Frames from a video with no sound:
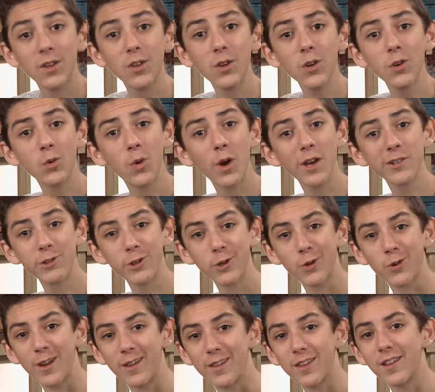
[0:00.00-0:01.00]
Good question,
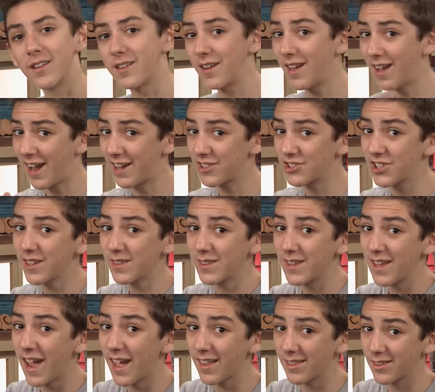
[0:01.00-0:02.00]
Grayson. I checked
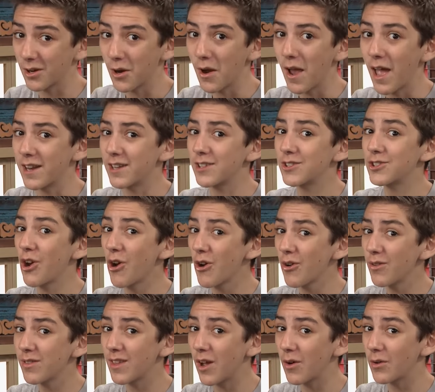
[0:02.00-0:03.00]
the answer, and it
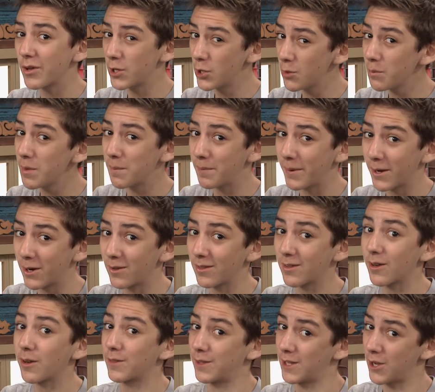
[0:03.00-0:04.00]
turns out human
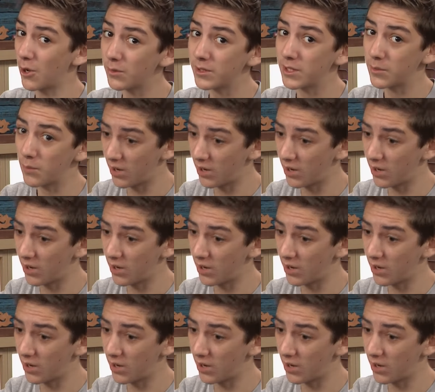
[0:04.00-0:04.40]
parents aren't the only